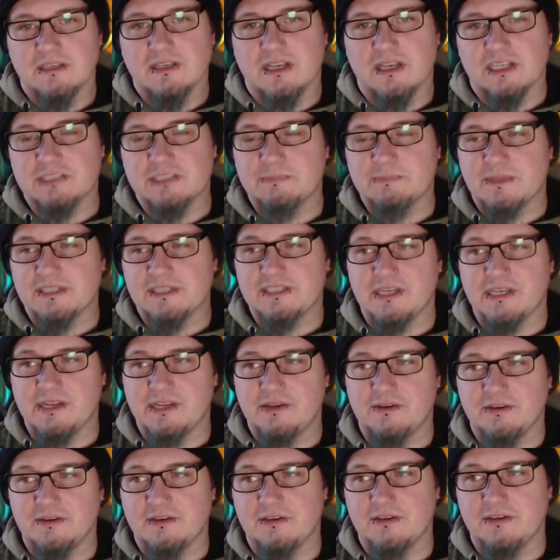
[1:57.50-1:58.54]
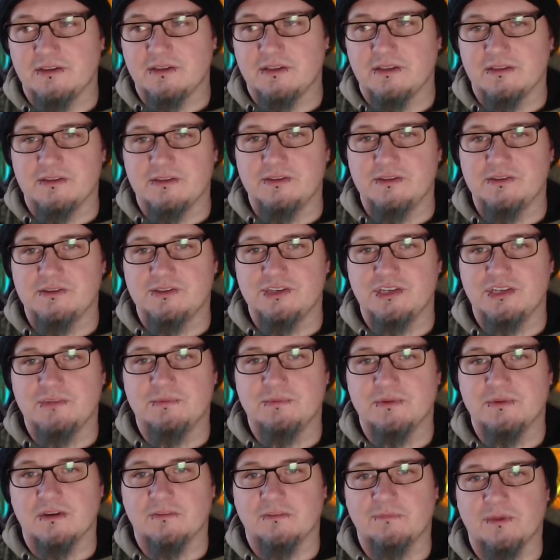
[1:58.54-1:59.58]
especially on YouTube.
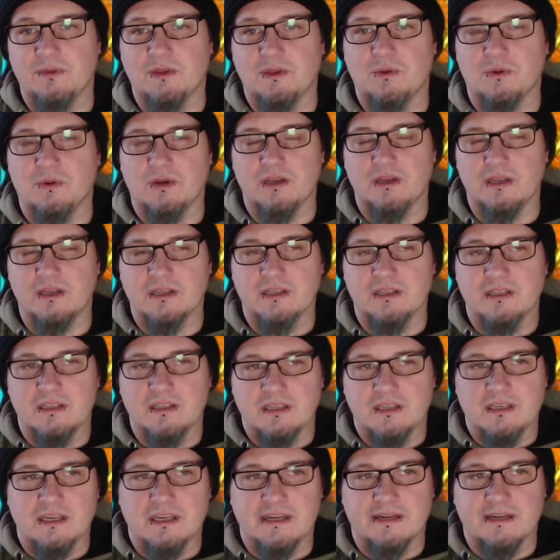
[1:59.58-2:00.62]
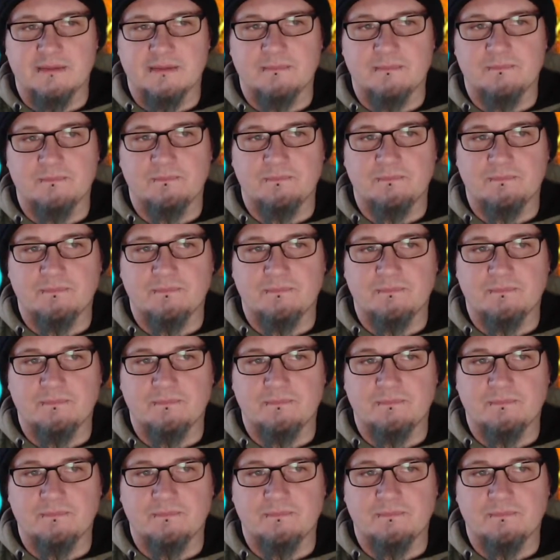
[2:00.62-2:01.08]
I've been quiet. Um,